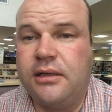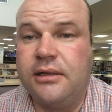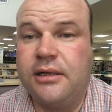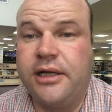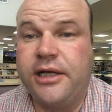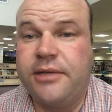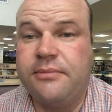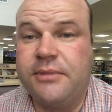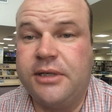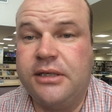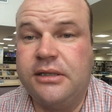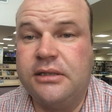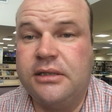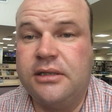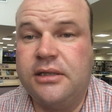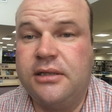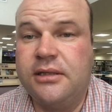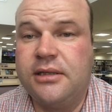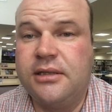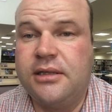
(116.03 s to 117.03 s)

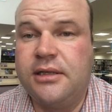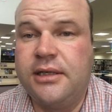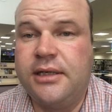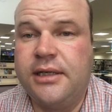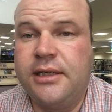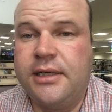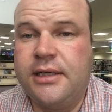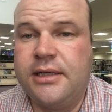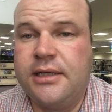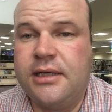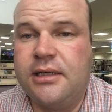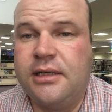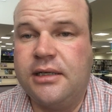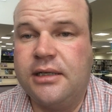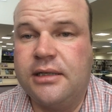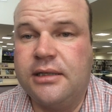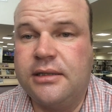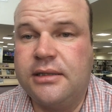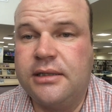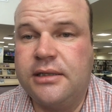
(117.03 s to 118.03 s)
like-minded
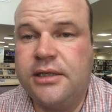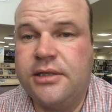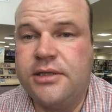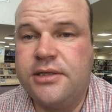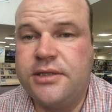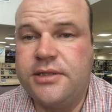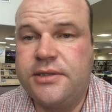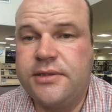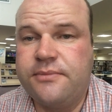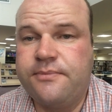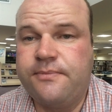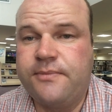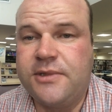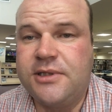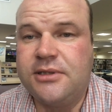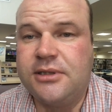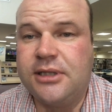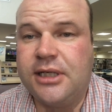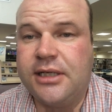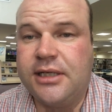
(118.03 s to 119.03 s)
leaders.
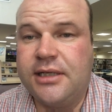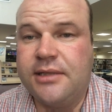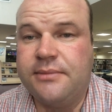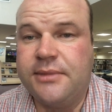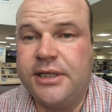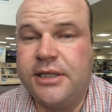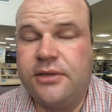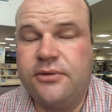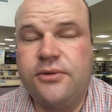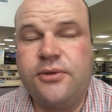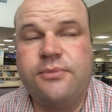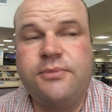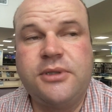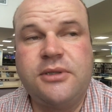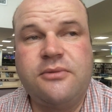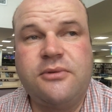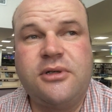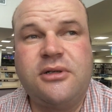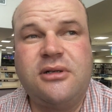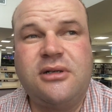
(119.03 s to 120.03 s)
So like in my group,
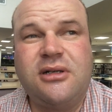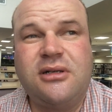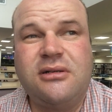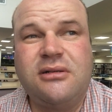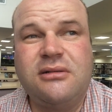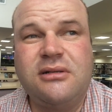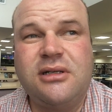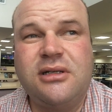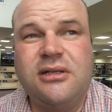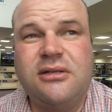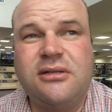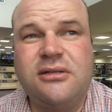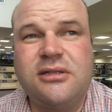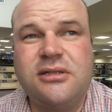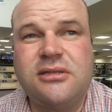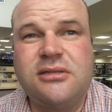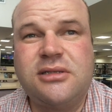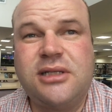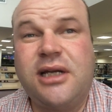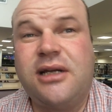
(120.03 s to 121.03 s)
we're
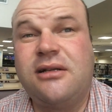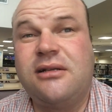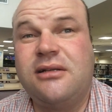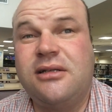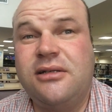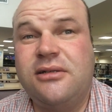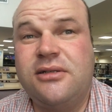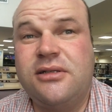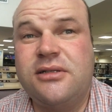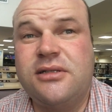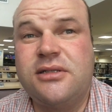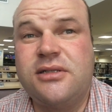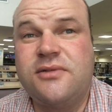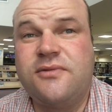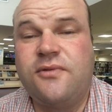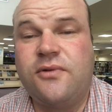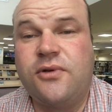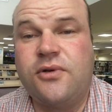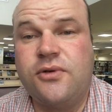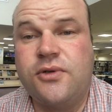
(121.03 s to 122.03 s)
leaders, tech leaders
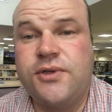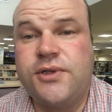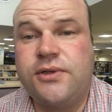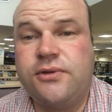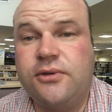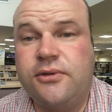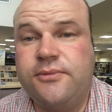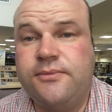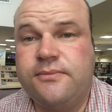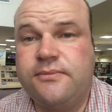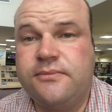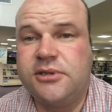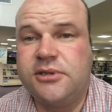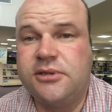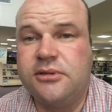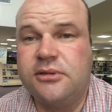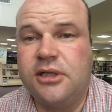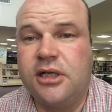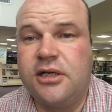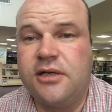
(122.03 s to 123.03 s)
for whole school.
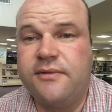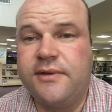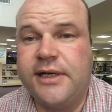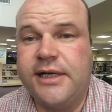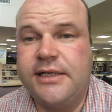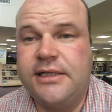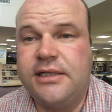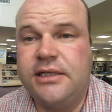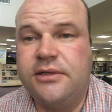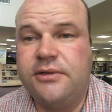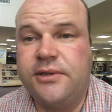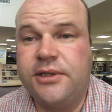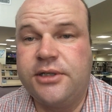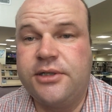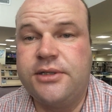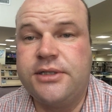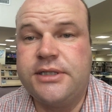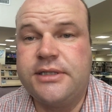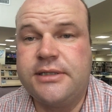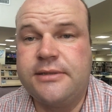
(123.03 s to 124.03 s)
So a lot of IT
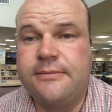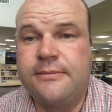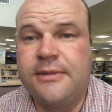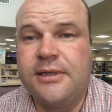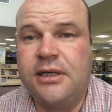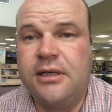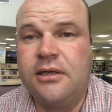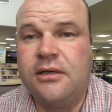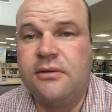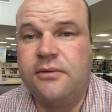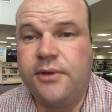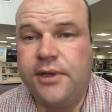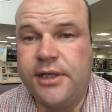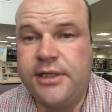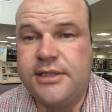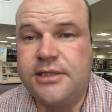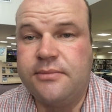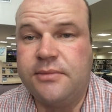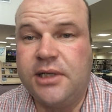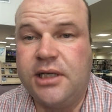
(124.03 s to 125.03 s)
directors. We
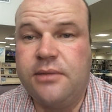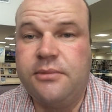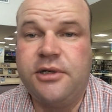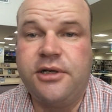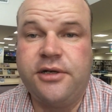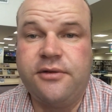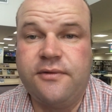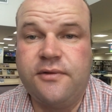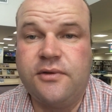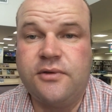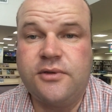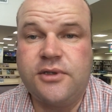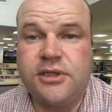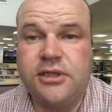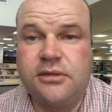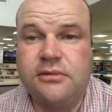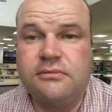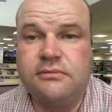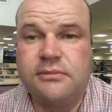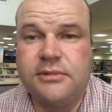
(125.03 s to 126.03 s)
had some library folk
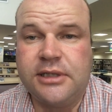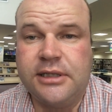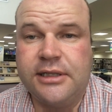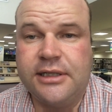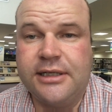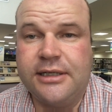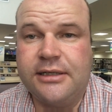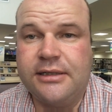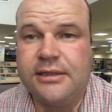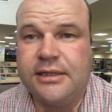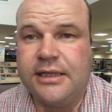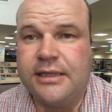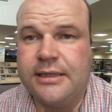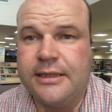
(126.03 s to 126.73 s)
in there.